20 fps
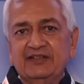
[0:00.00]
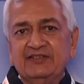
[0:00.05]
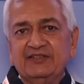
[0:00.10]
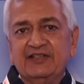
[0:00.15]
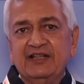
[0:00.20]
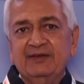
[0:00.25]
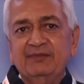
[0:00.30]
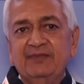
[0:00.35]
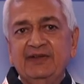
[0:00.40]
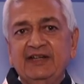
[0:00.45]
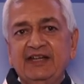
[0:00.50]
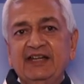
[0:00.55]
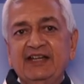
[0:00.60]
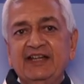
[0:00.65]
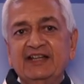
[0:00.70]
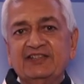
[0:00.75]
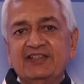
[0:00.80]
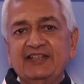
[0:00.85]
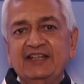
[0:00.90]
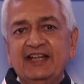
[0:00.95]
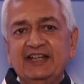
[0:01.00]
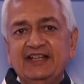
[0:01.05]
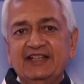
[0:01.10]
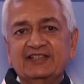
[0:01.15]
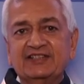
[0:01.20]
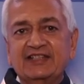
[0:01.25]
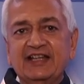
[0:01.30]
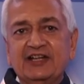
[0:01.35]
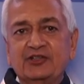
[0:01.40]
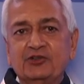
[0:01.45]
some
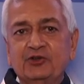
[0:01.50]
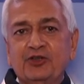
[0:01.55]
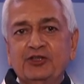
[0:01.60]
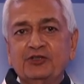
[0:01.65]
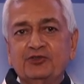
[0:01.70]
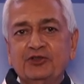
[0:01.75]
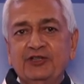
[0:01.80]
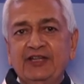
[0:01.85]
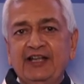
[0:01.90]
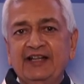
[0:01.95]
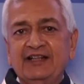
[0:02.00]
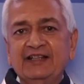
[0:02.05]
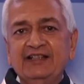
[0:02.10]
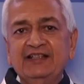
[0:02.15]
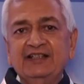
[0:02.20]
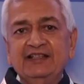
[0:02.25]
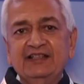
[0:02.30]
industrialists are also there,